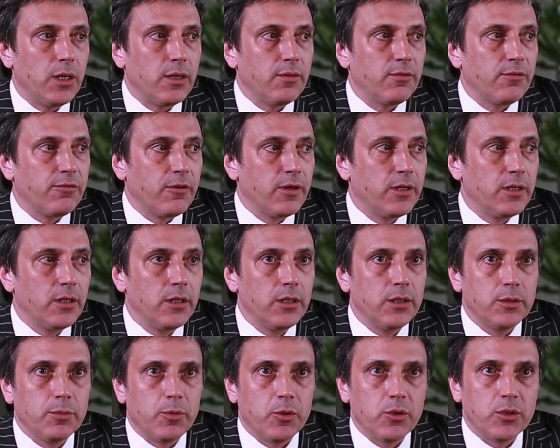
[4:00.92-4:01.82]
and friendly
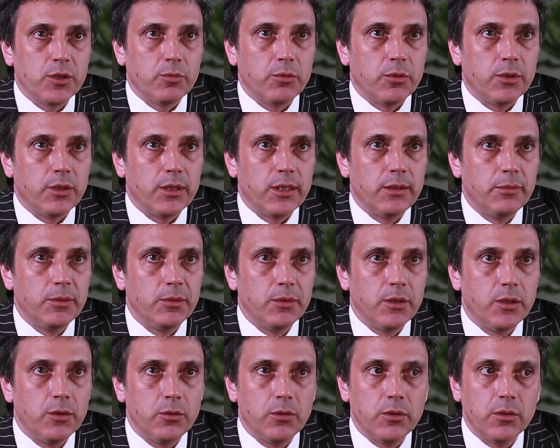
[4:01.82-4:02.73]
as possible, and let him
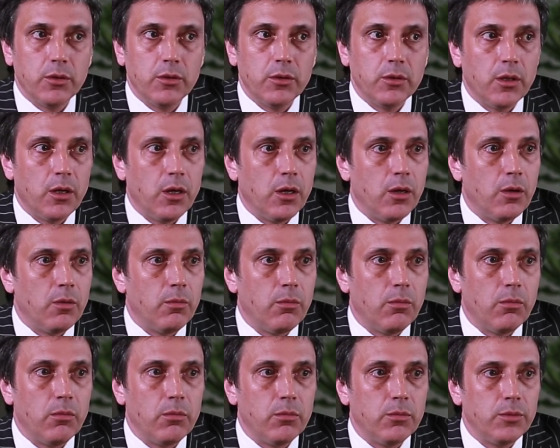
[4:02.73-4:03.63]
know that
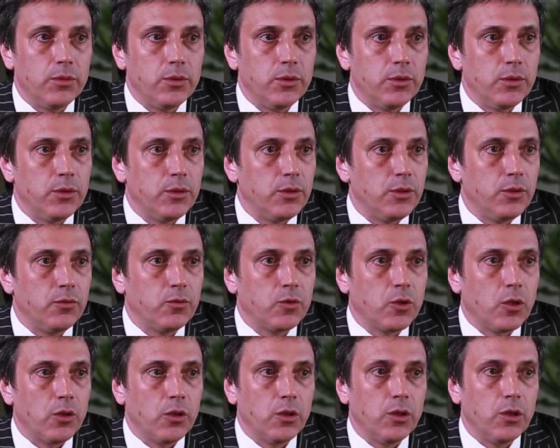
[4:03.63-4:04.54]
you've
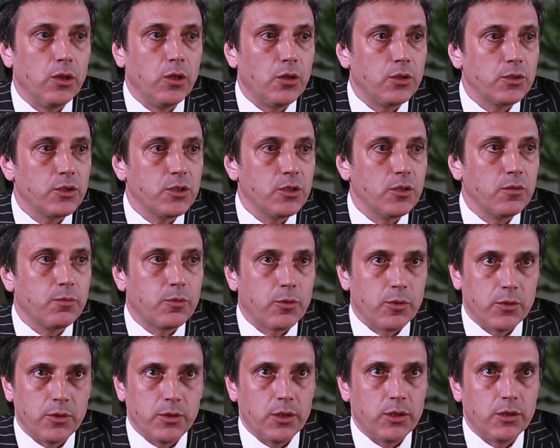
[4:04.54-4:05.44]
got lots of
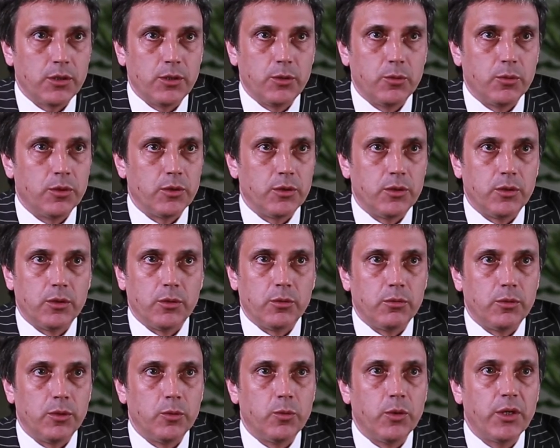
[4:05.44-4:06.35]
projects you want to do.
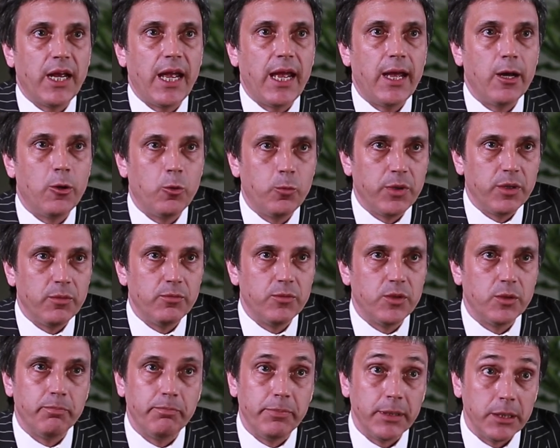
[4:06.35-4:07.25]
You want to help him
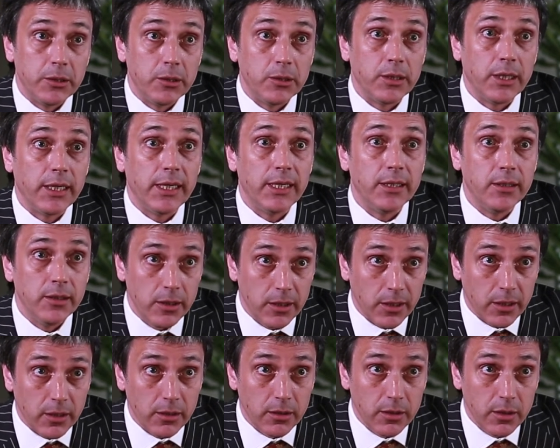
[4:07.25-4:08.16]
to build
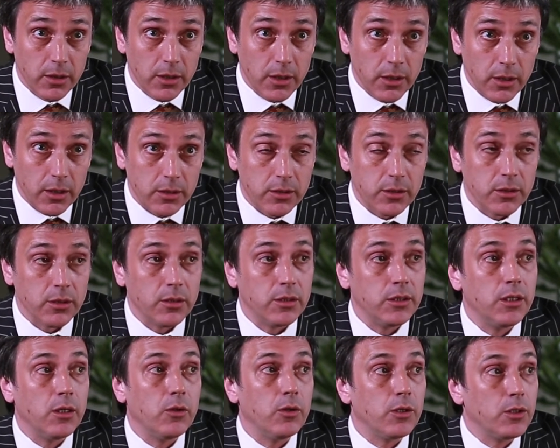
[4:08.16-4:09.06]
India. It's a
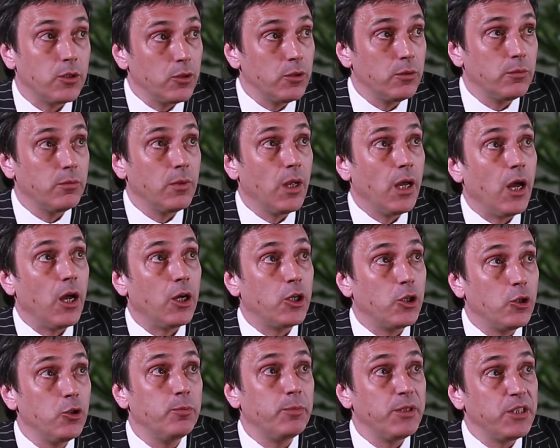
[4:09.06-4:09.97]

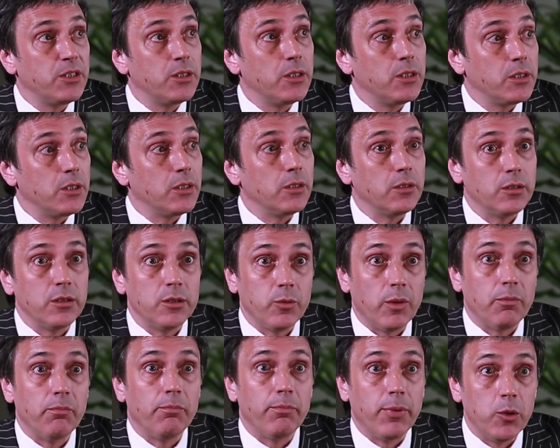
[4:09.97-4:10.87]
good business deal is
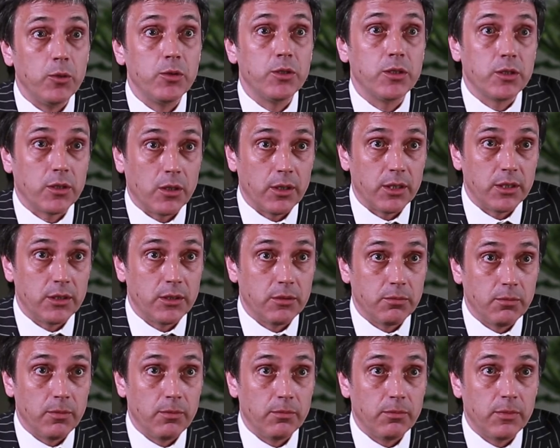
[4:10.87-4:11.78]
when both sides
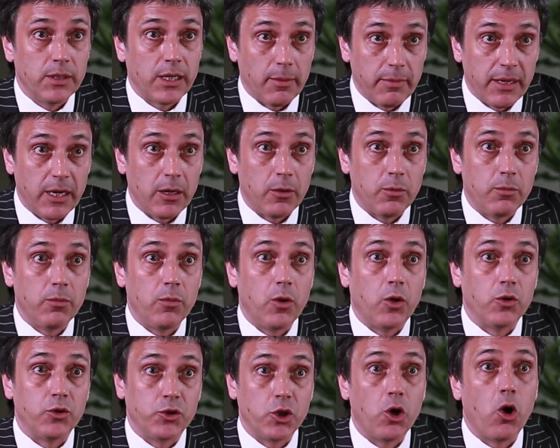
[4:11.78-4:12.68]
come out
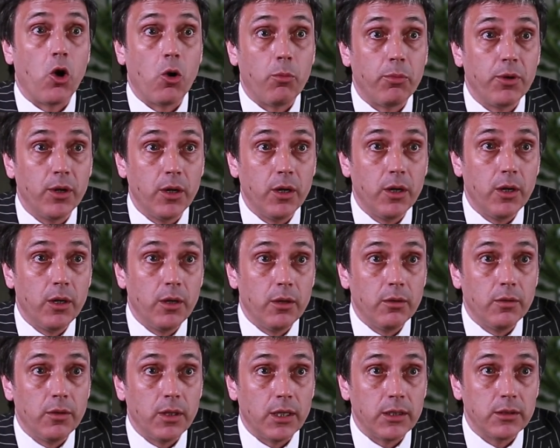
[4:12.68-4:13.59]
on top.
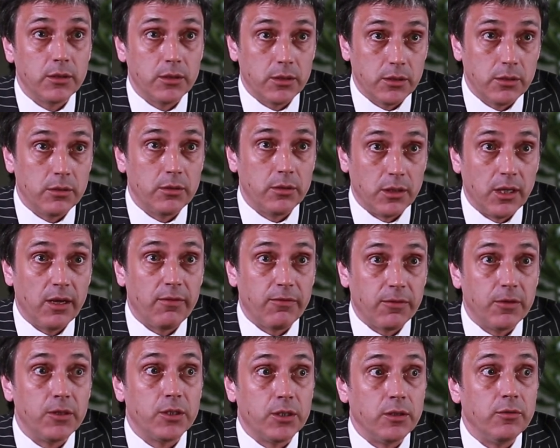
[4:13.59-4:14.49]
That's the
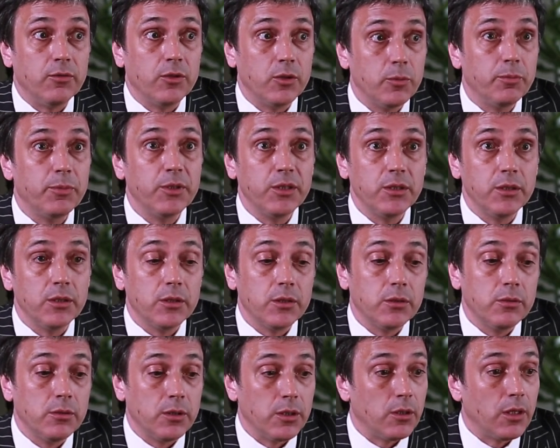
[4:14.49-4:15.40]
definition of a good
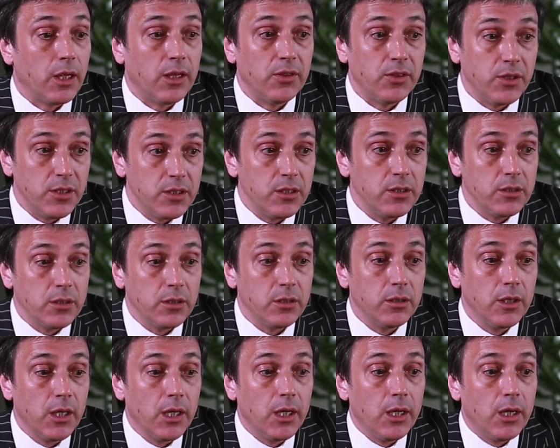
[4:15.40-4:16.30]
business deal, and this is an